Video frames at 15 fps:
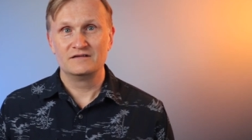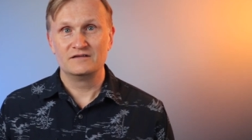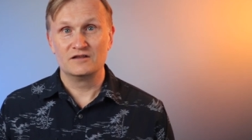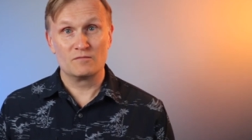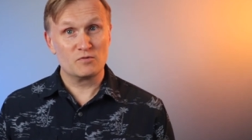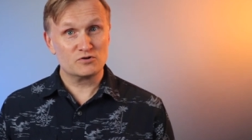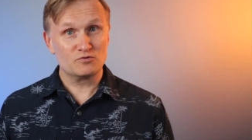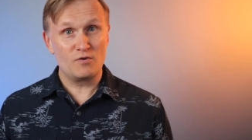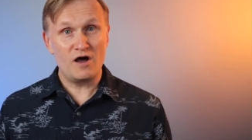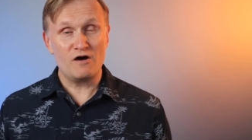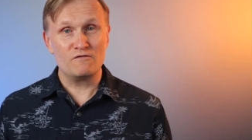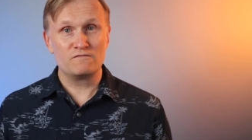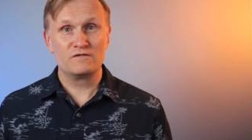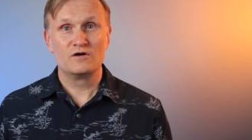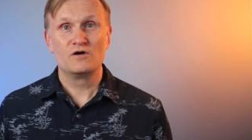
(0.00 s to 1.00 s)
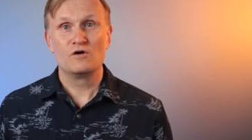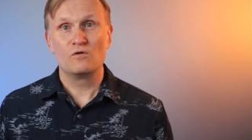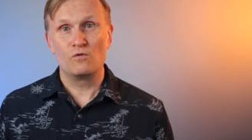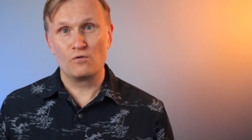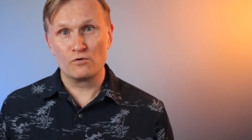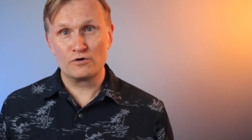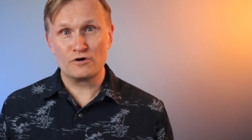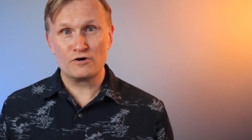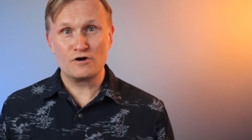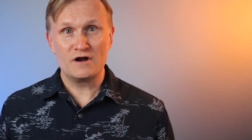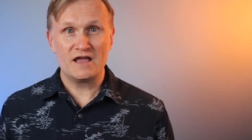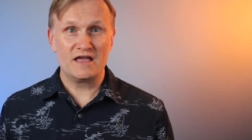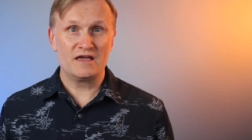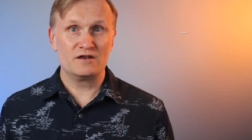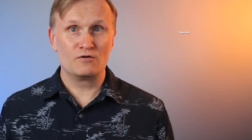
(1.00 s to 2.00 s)
Number 12, order
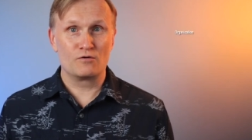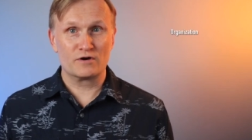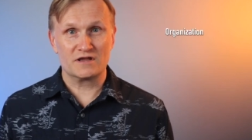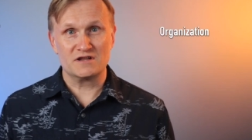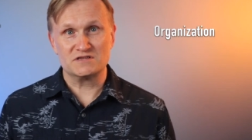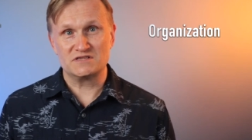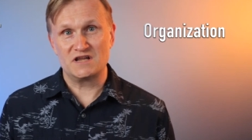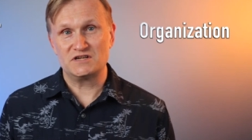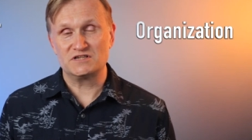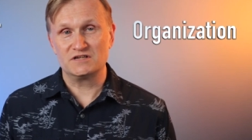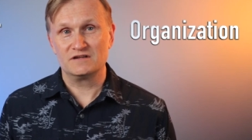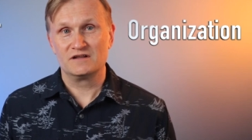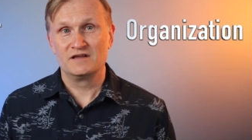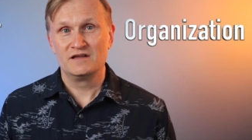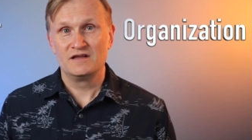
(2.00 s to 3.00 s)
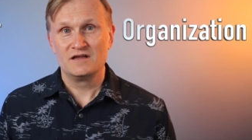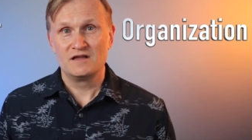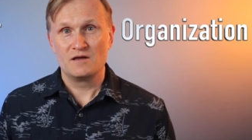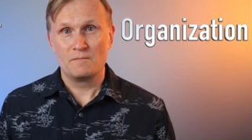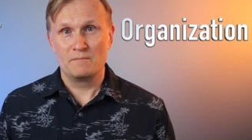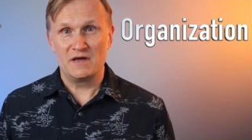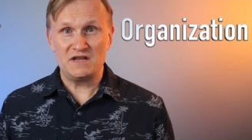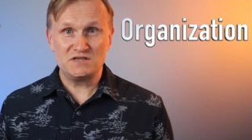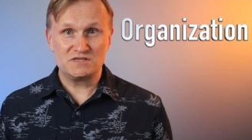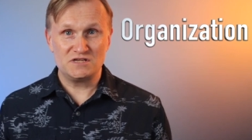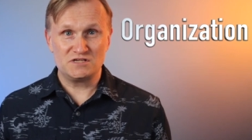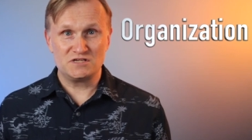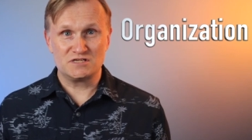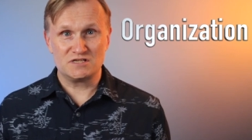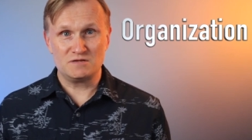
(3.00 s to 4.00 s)
and organization. Many
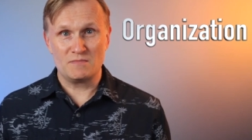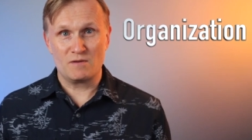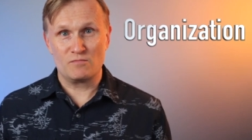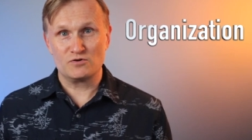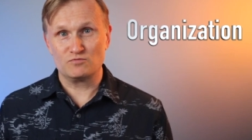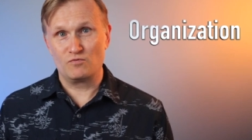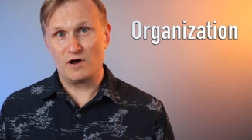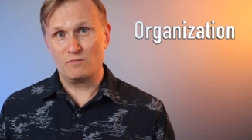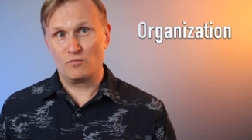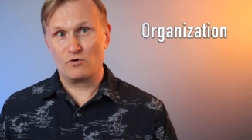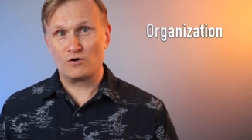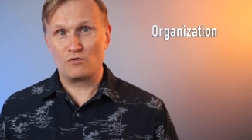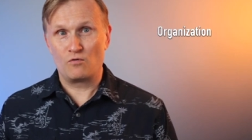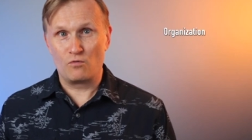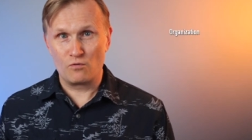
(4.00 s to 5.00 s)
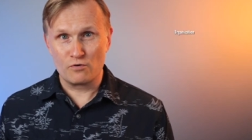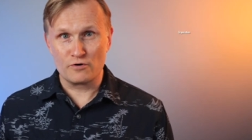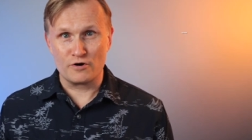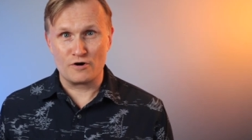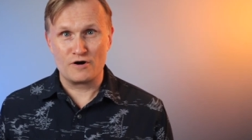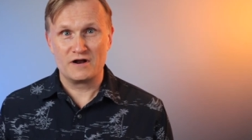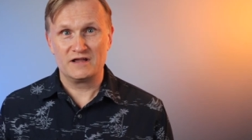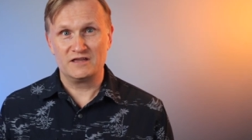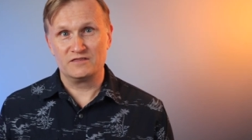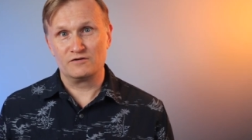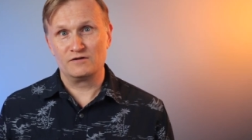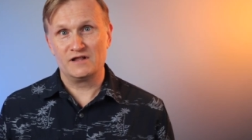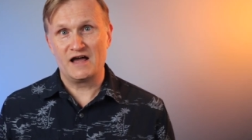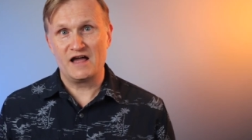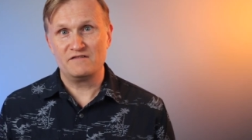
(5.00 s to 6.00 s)
CGC members want more order in their
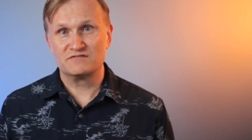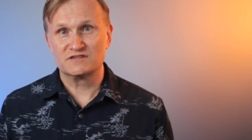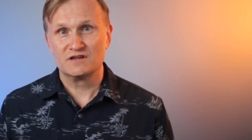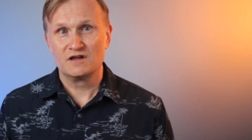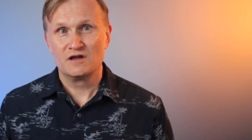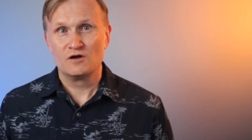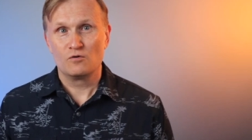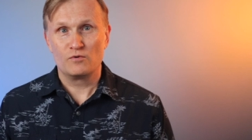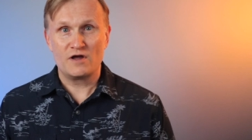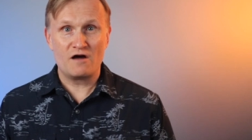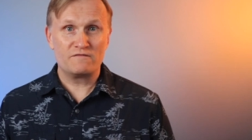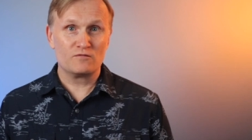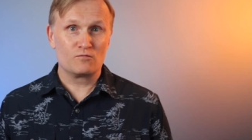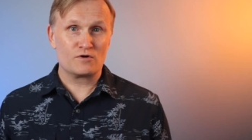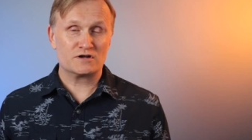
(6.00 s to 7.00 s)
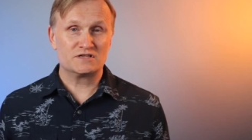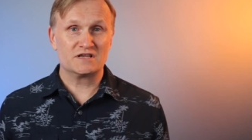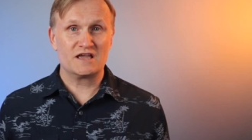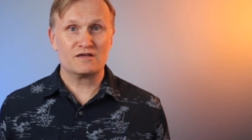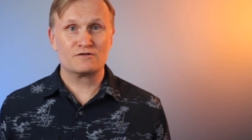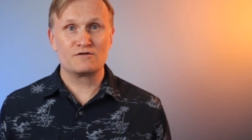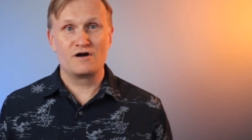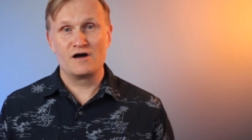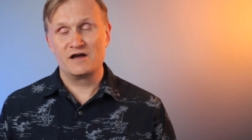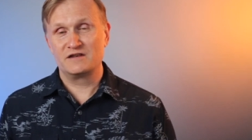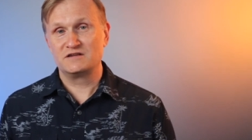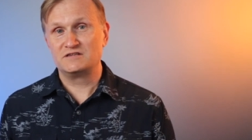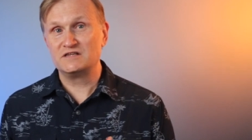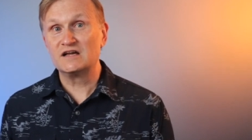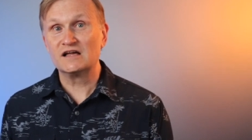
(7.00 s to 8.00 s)
lives. We often work together
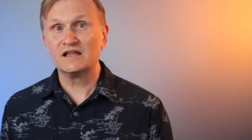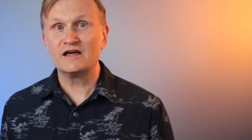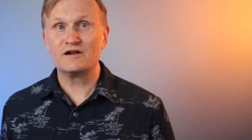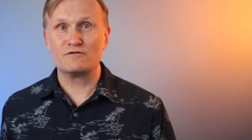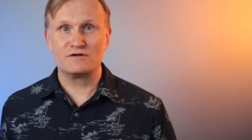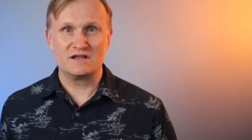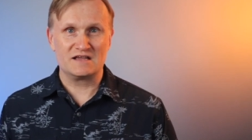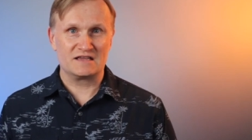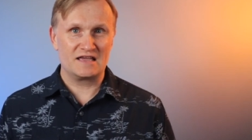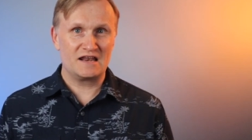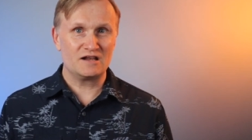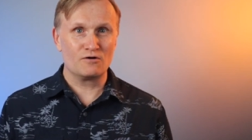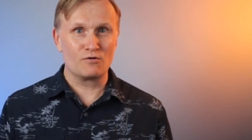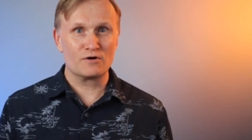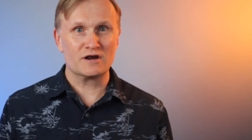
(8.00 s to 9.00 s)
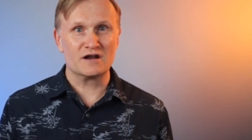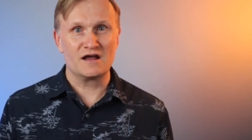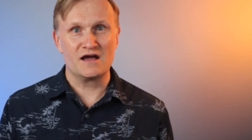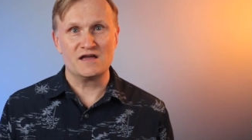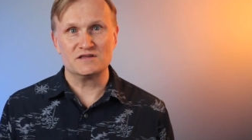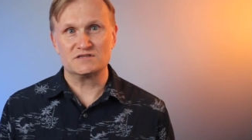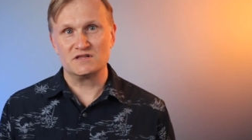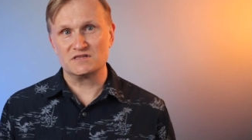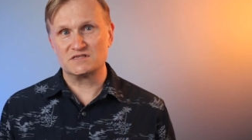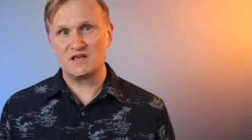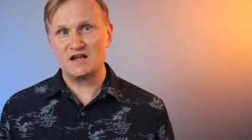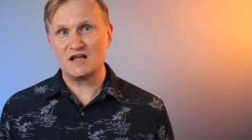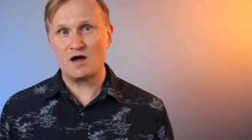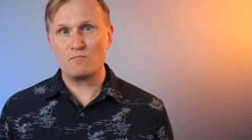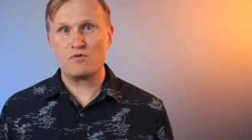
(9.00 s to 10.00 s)
on decluttering, getting organized, and
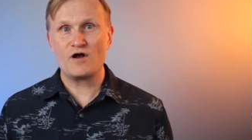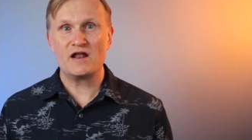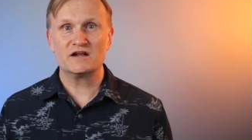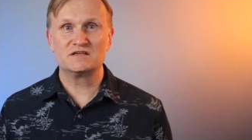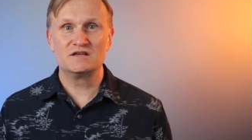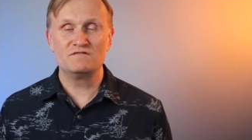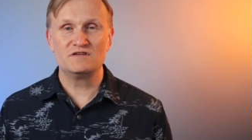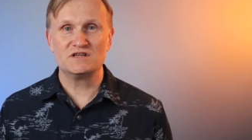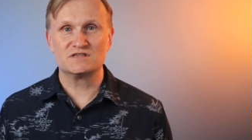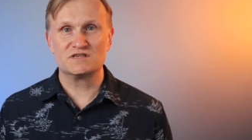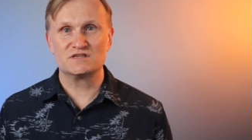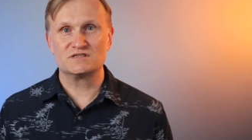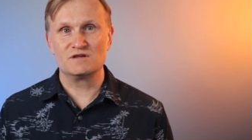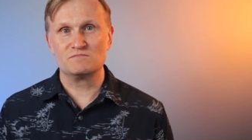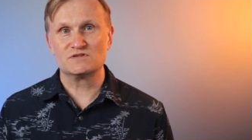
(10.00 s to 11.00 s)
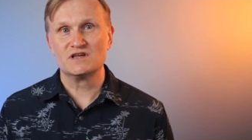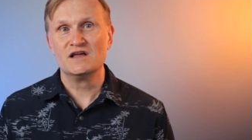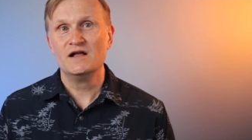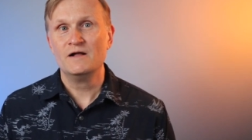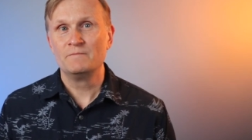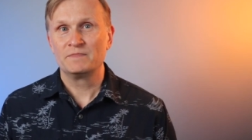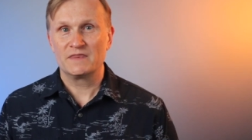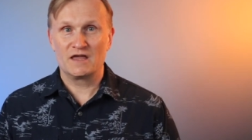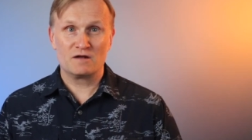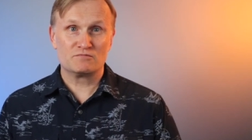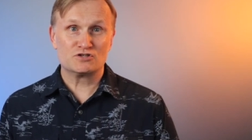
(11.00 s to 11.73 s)
setting up productivity systems, and I'm